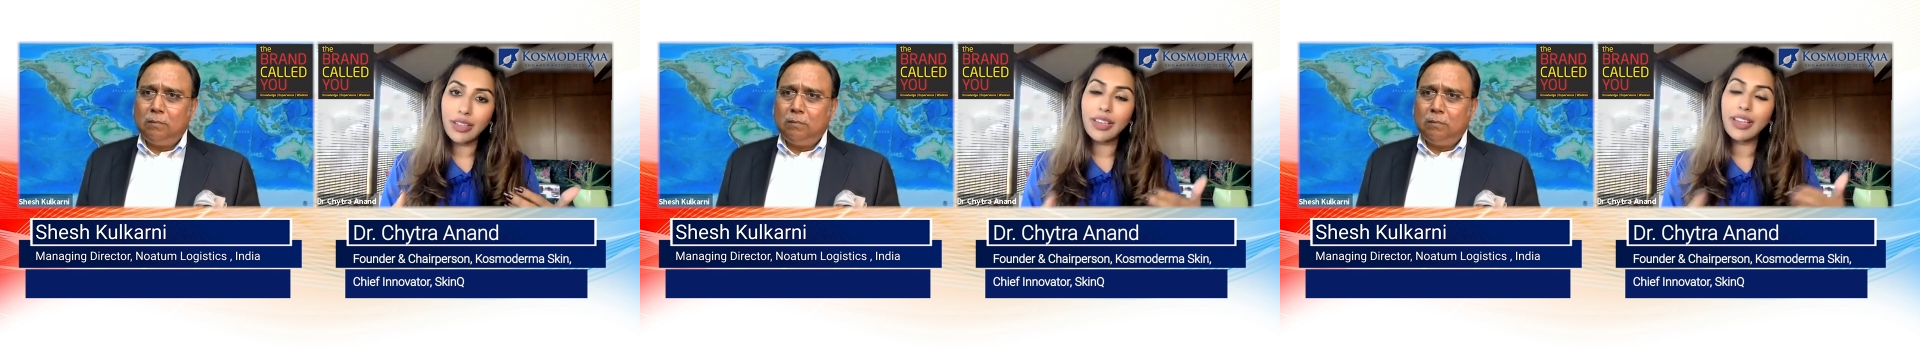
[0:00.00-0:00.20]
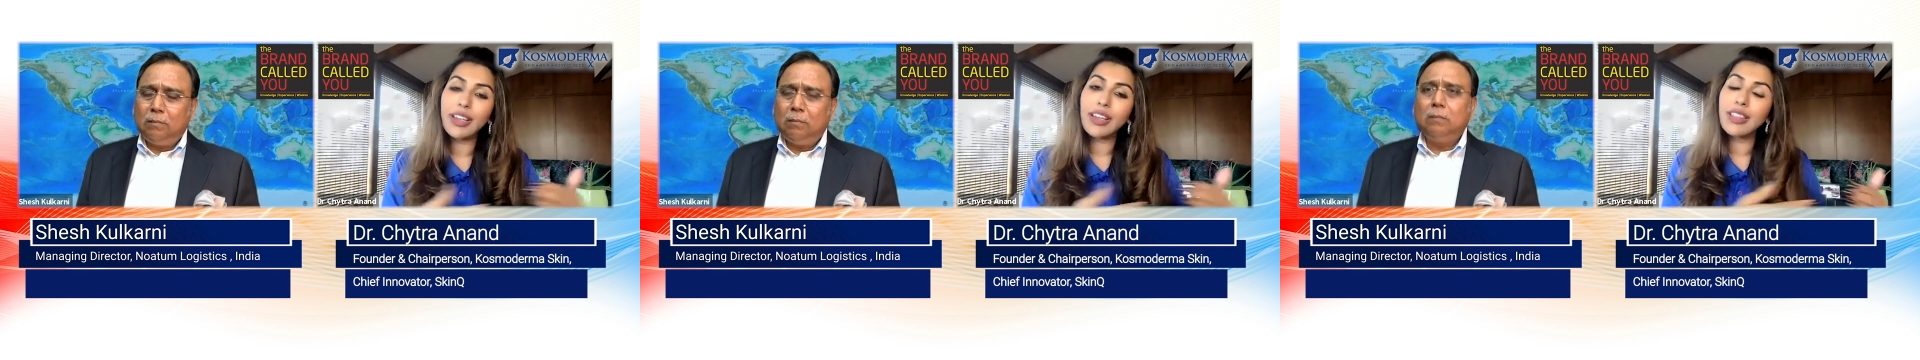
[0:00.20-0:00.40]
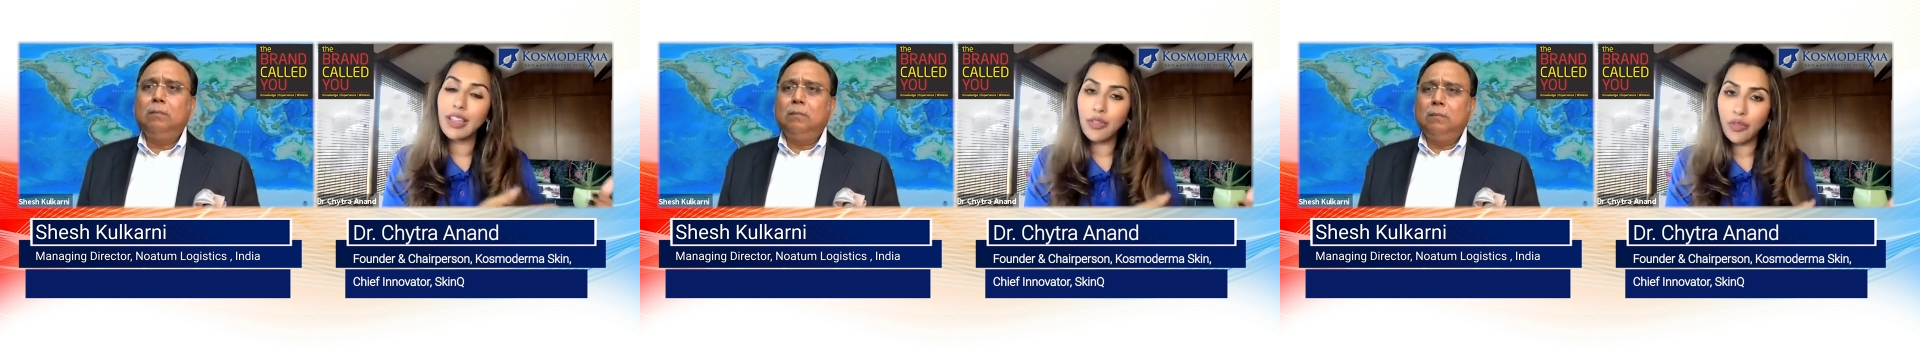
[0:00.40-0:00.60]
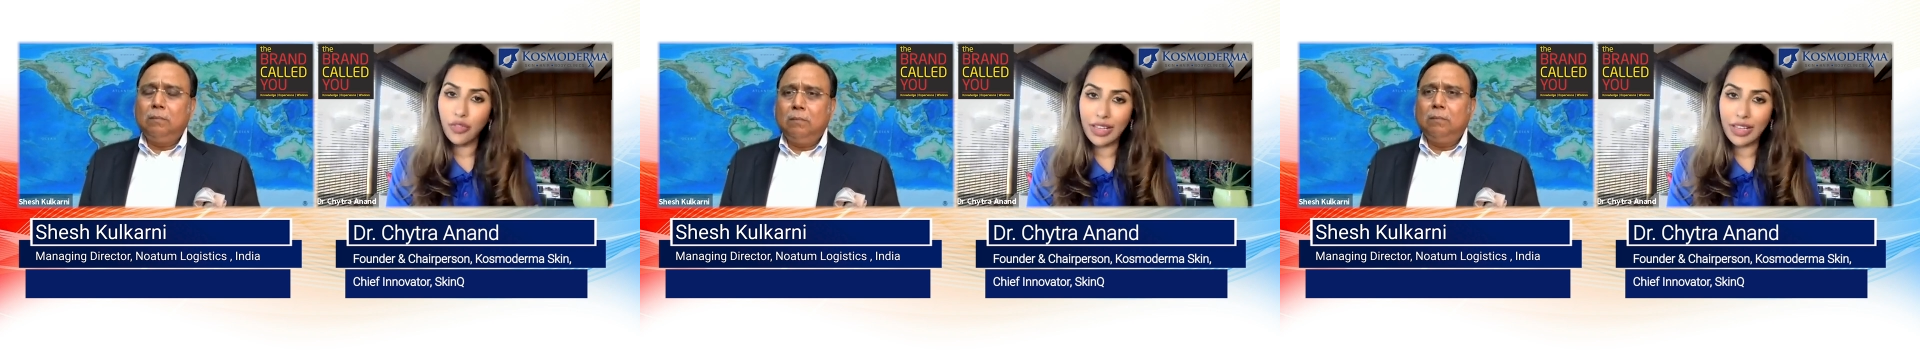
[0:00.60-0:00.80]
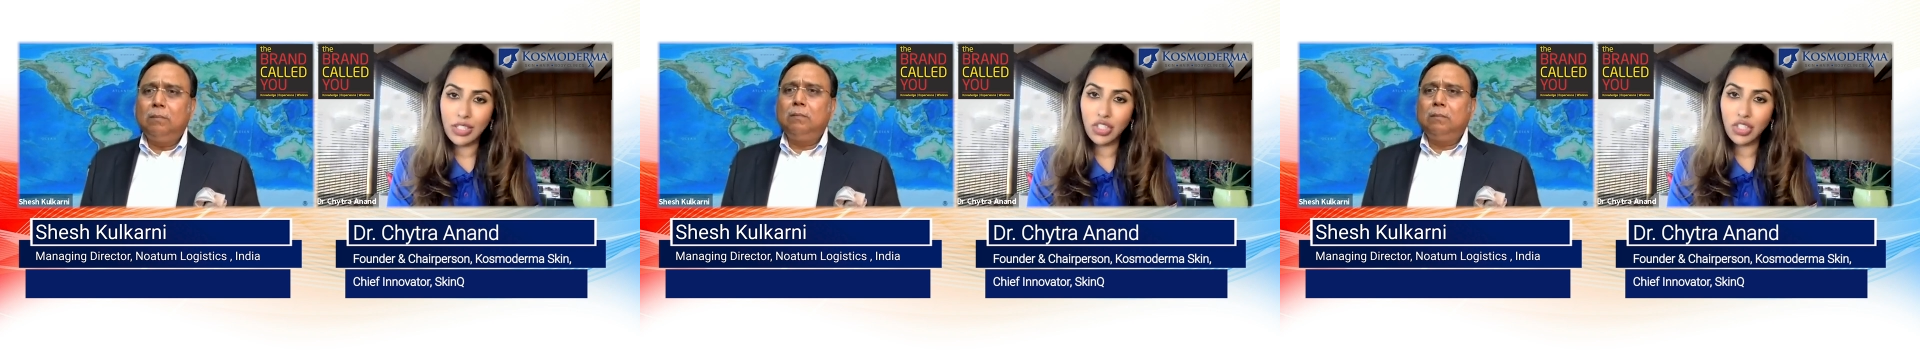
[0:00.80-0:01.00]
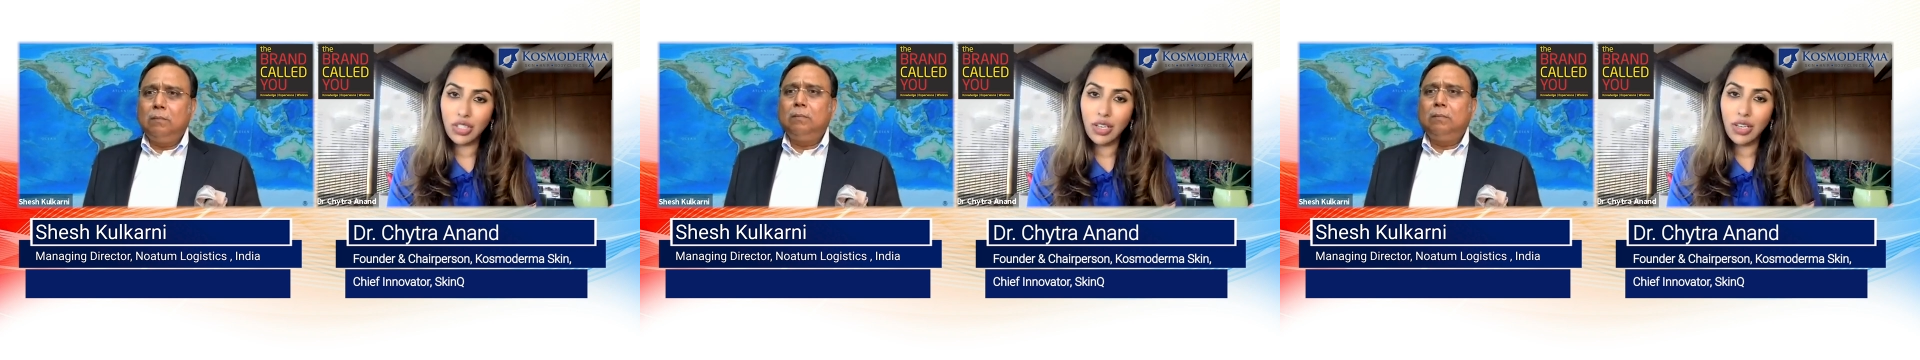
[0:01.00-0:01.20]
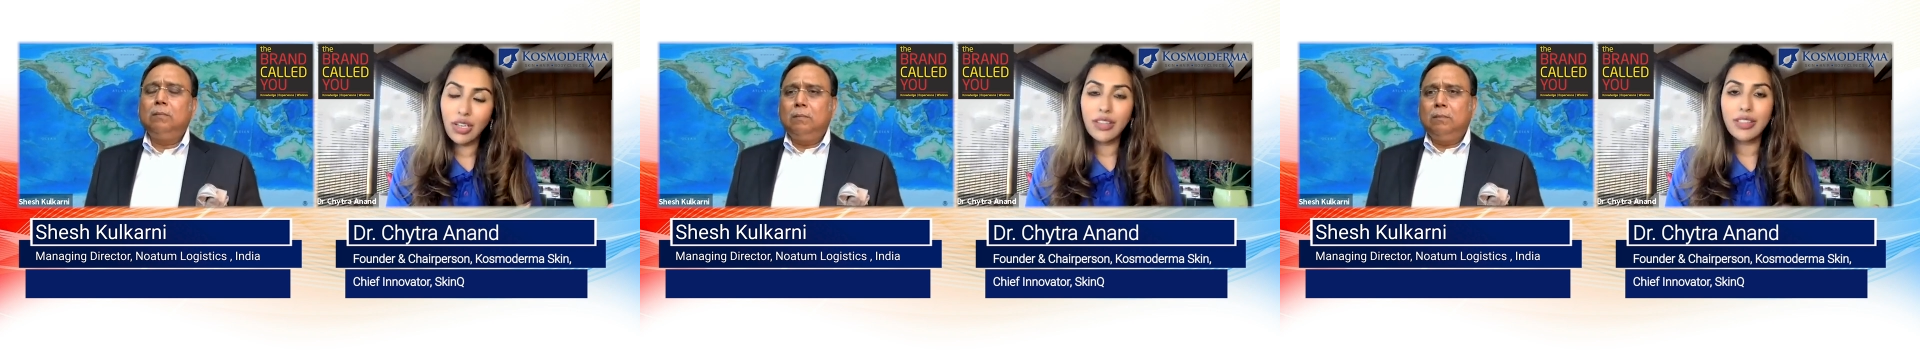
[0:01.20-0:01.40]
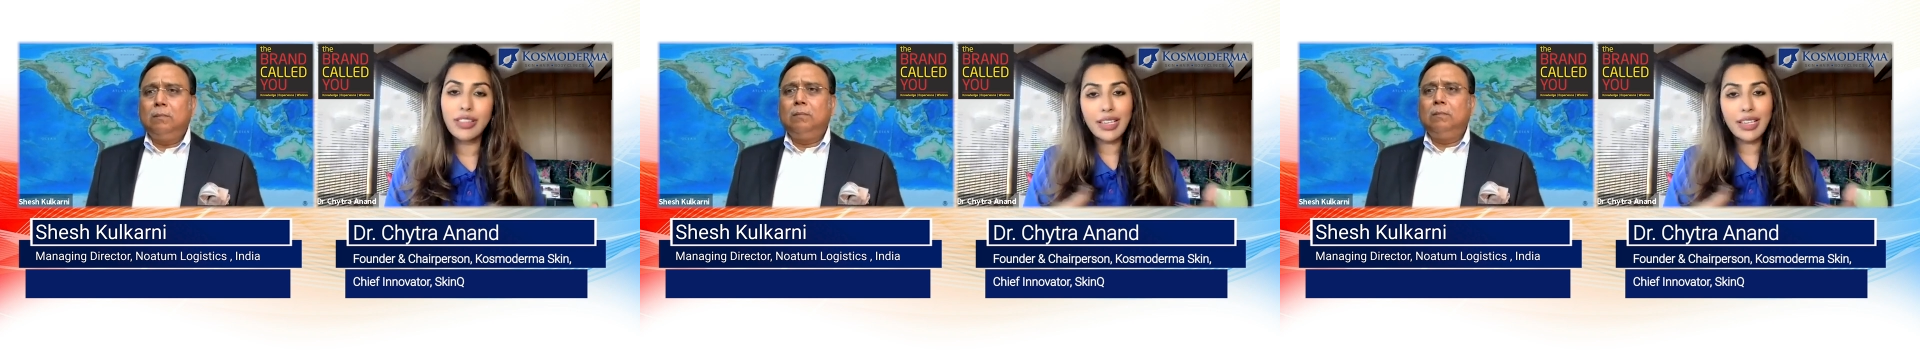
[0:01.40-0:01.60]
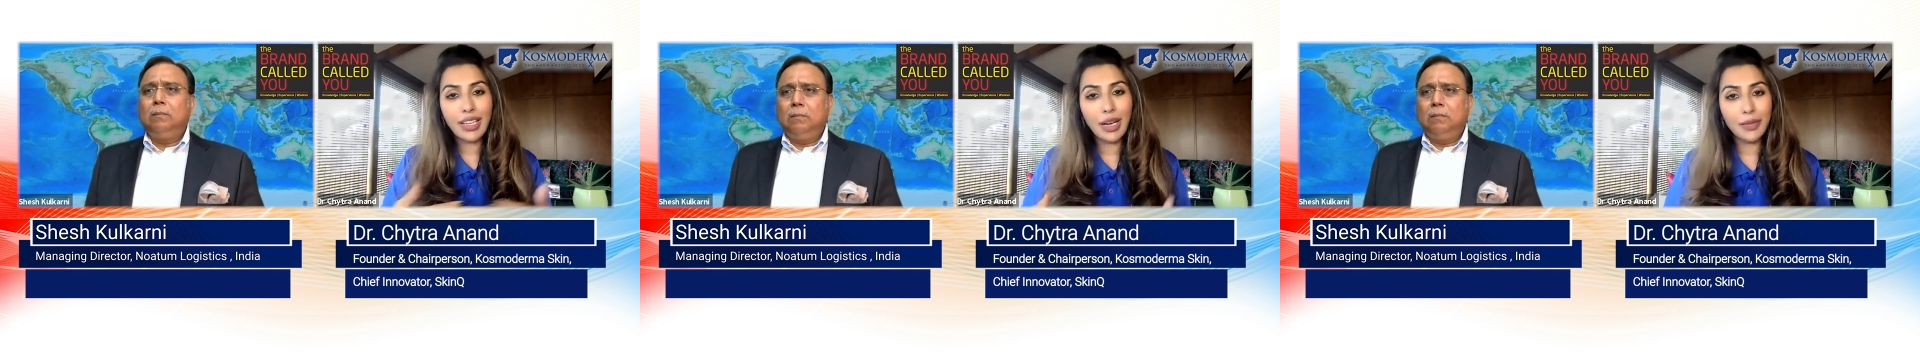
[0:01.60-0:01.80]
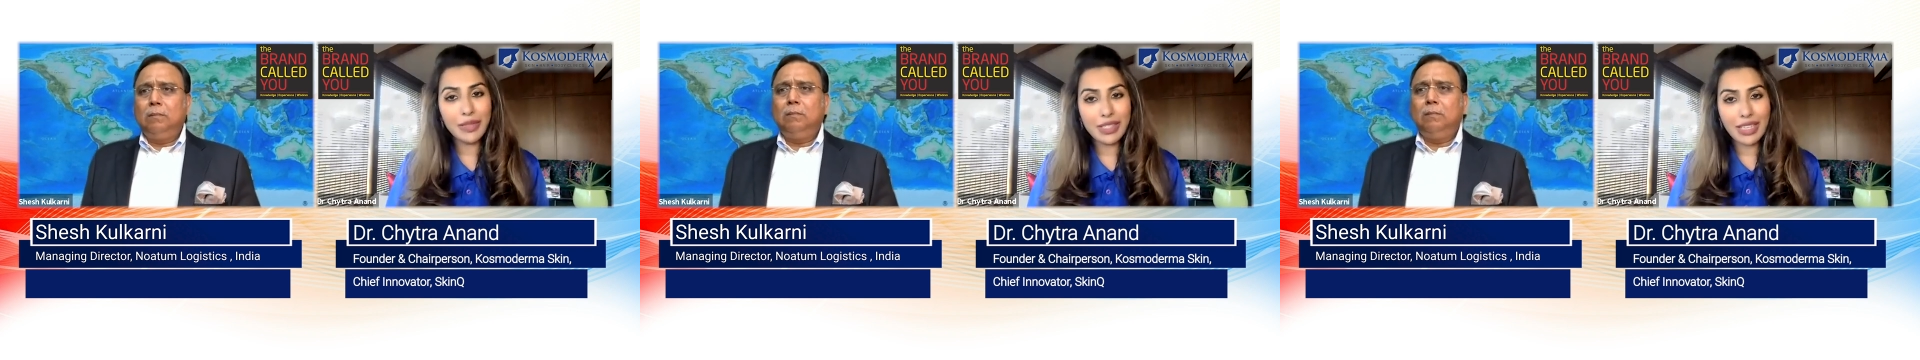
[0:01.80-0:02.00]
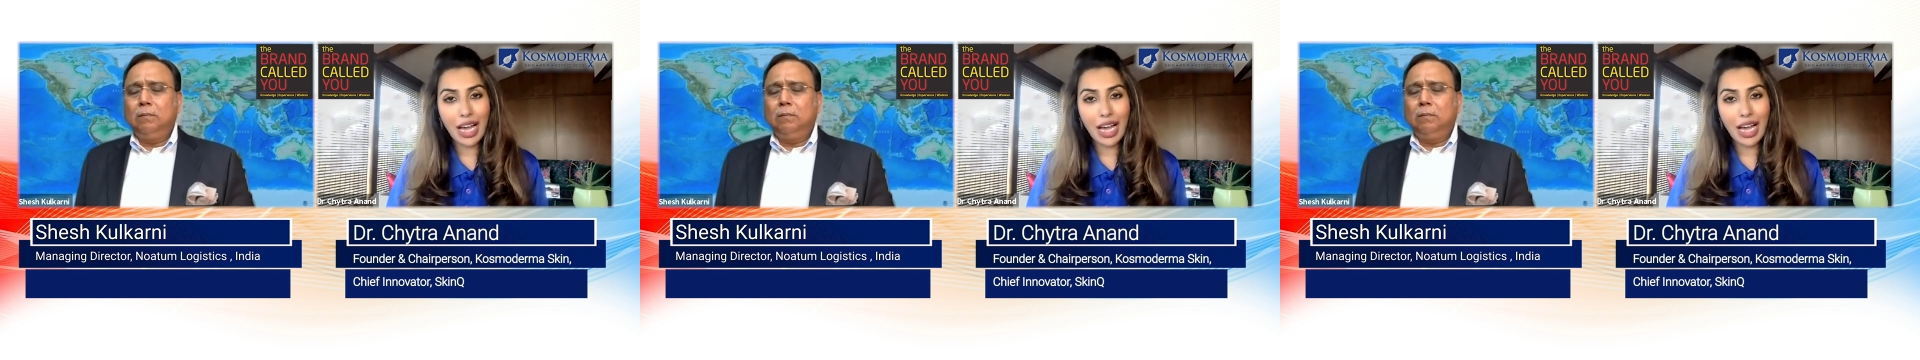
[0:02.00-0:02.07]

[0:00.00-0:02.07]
Speaker 1: India, then West, then comes